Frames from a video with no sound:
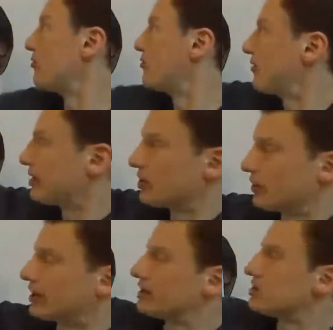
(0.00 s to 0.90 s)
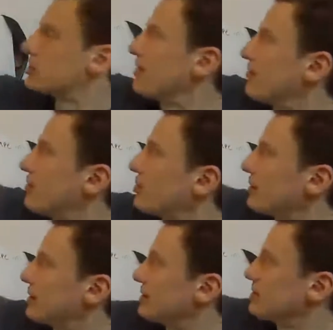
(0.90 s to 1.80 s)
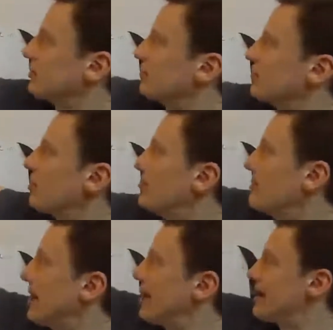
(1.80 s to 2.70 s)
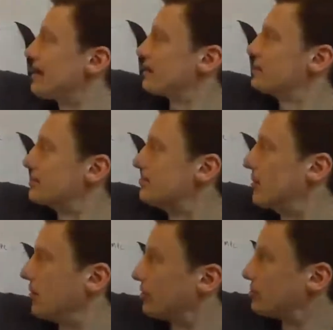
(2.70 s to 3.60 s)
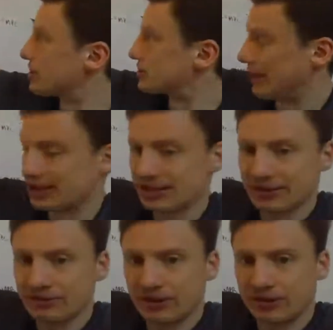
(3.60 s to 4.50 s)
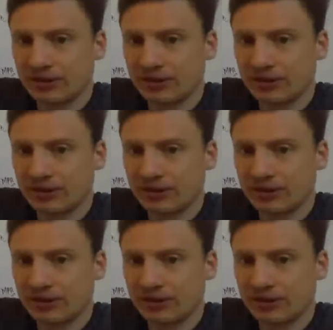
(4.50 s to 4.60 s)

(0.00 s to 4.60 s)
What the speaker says: I'll very quickly just have a look at this from a demand perspective.